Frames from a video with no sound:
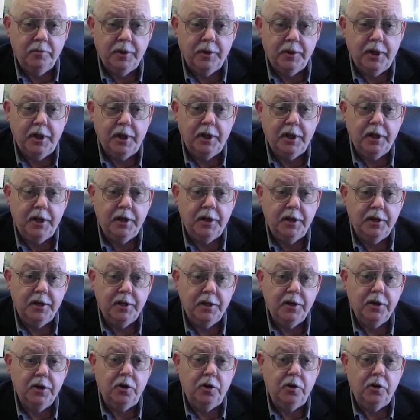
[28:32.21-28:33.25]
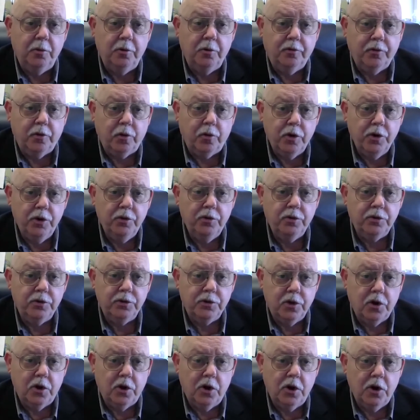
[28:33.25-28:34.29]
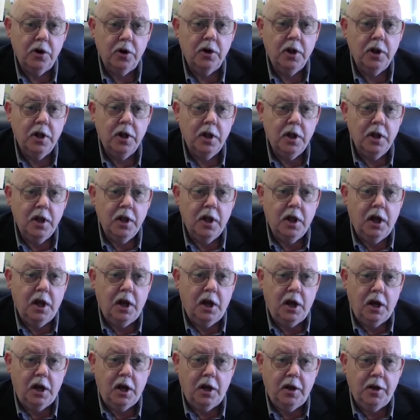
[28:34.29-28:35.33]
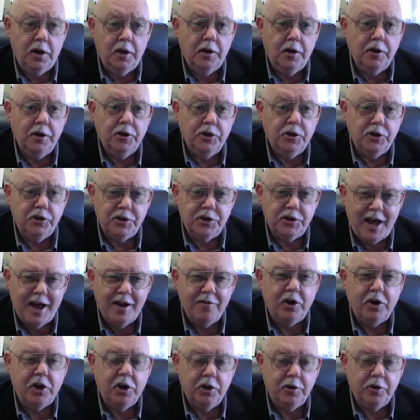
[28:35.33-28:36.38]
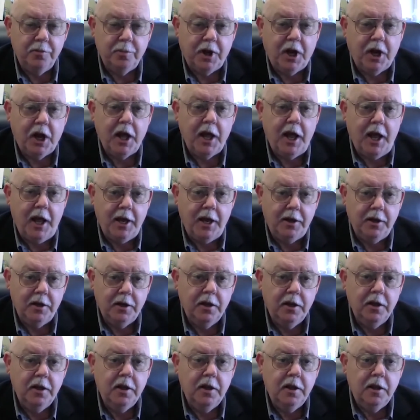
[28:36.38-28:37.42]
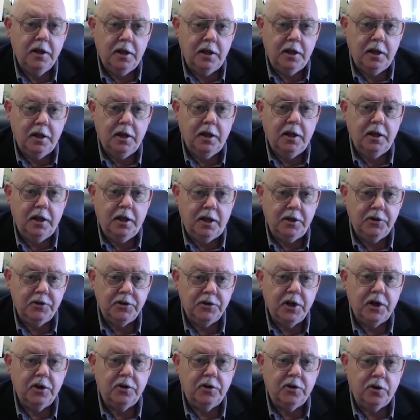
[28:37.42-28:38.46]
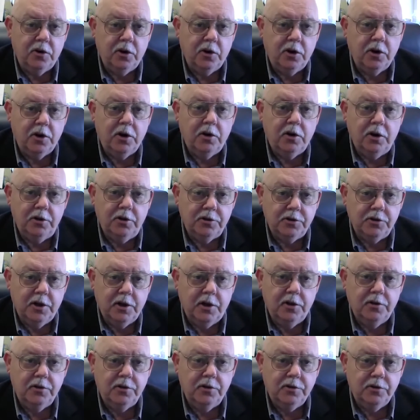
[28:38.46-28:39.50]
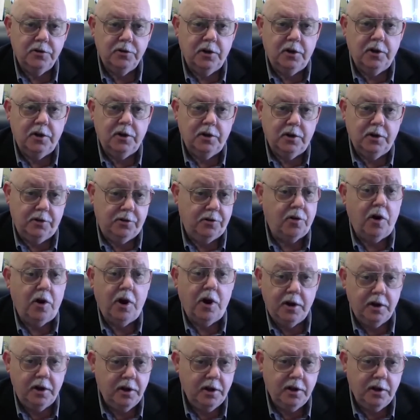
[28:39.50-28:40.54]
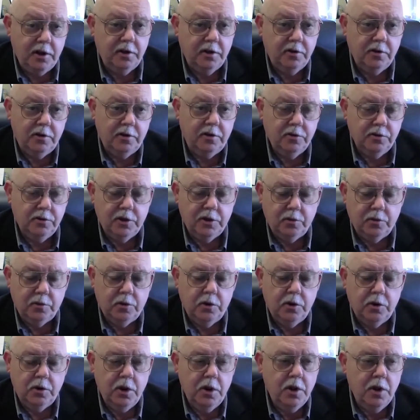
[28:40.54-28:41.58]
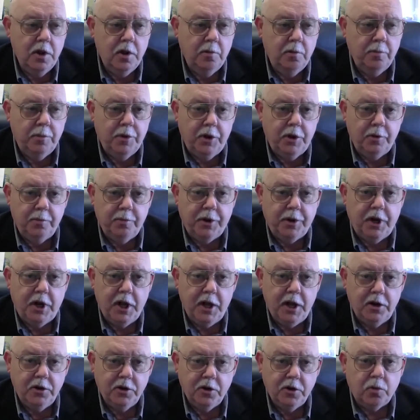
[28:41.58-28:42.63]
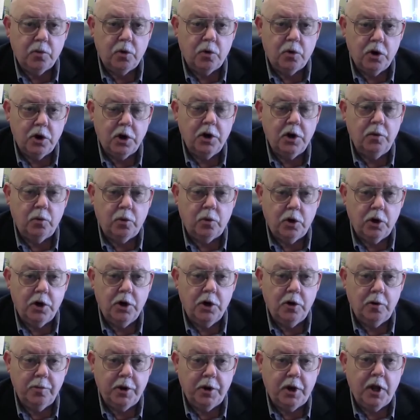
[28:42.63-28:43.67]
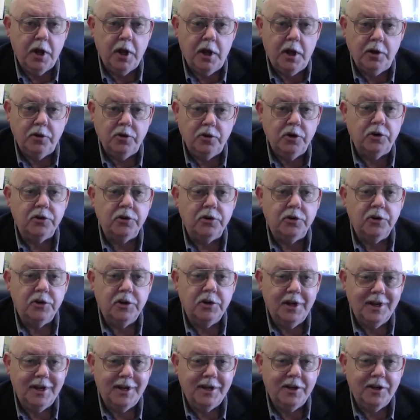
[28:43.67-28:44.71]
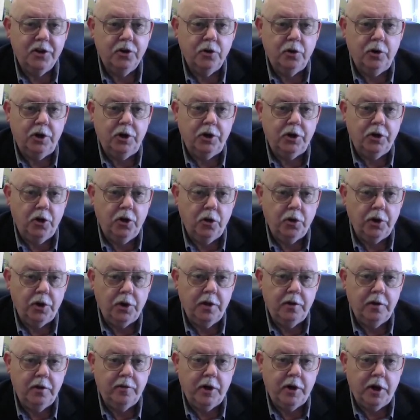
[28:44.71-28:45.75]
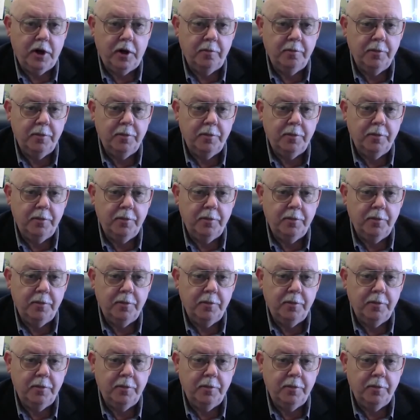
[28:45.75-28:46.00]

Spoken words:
And before you start, just have a good plan. I said it earlier, and it sounds trite again to use that word, but plan your work and work your plan. Just stick to it. Don't give up.